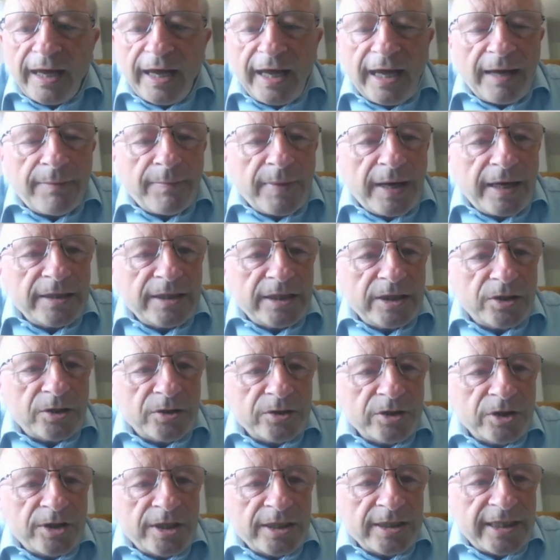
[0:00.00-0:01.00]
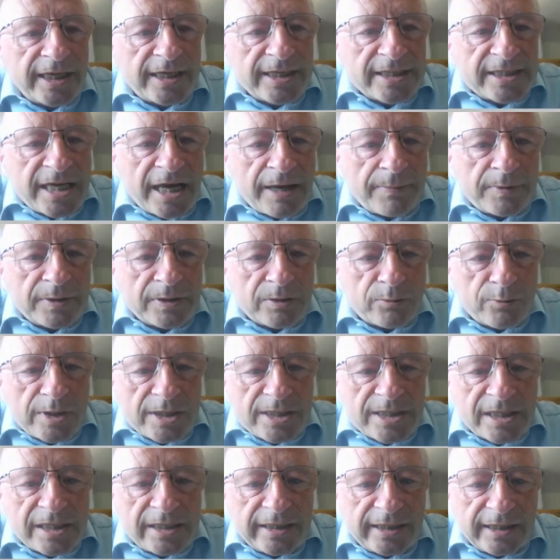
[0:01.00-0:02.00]
And the other thing that has happened
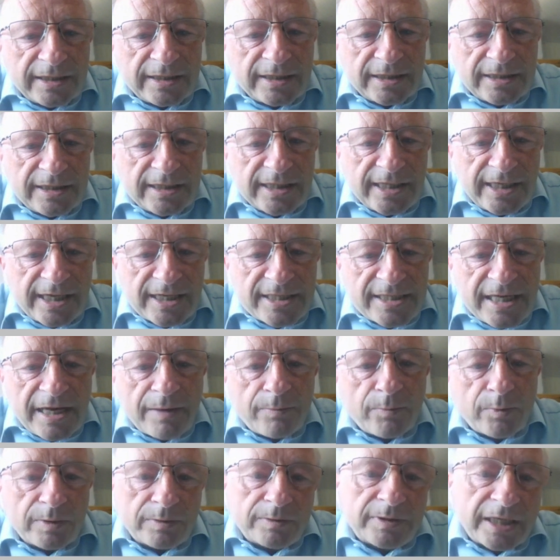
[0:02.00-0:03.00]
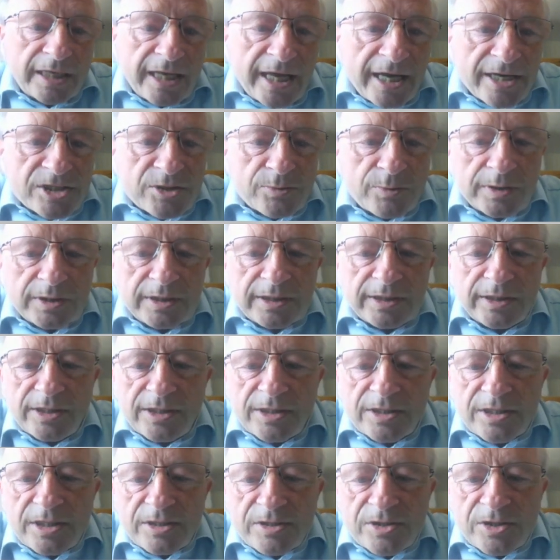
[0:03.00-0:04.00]
recently in the DSM in the last 20
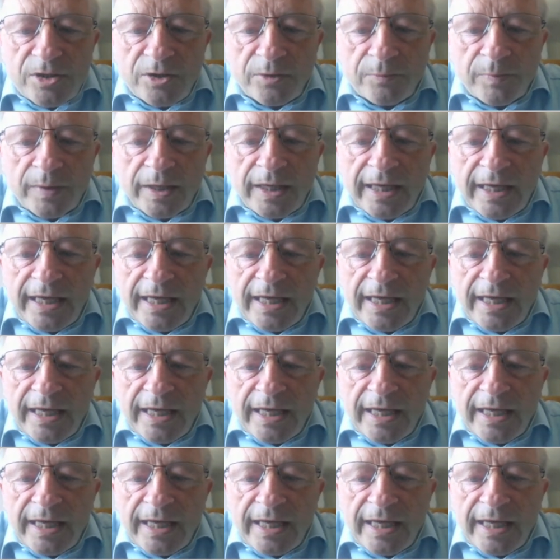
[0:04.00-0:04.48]
years or so